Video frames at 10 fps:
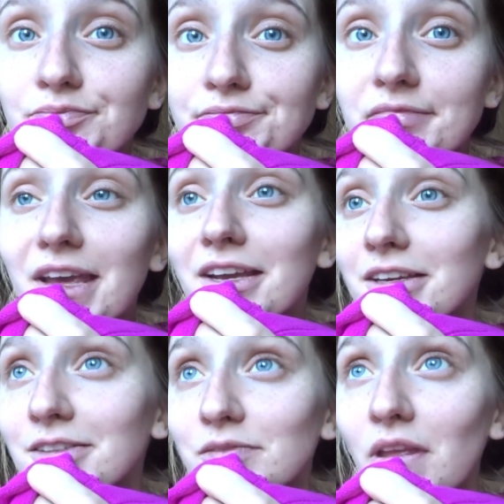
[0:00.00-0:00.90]

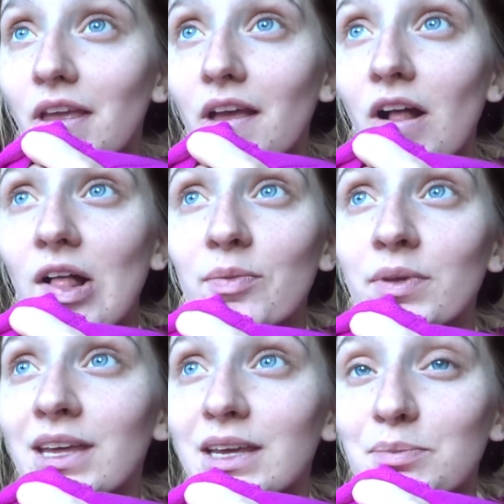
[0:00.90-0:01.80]
Like all
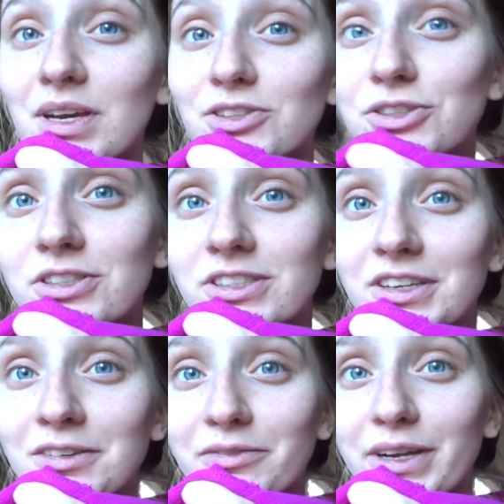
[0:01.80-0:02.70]
my pictures
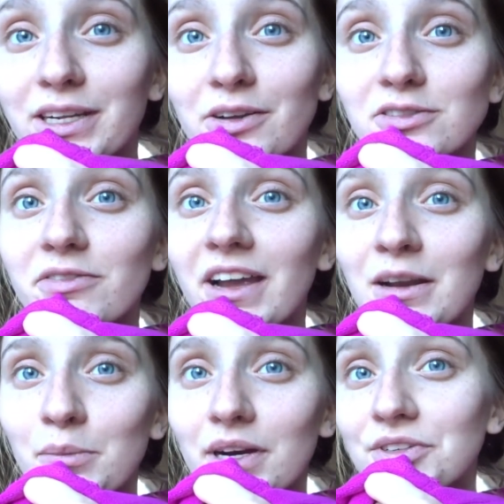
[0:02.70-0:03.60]
and videos of
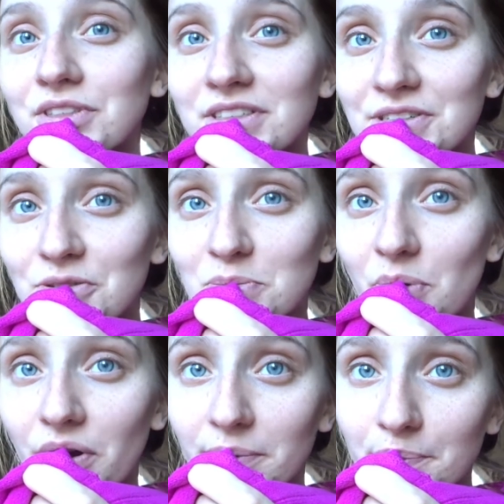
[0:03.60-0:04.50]
Annabelle since she was
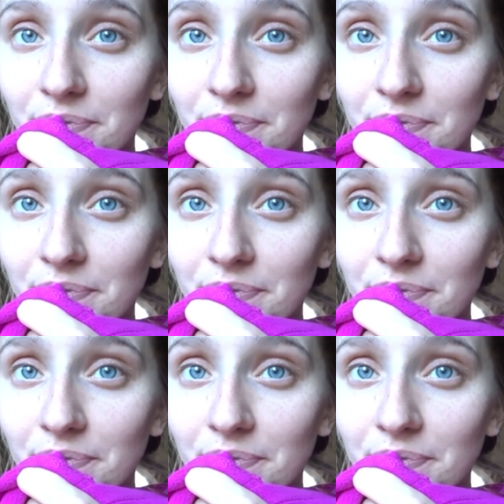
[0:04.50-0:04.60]
born.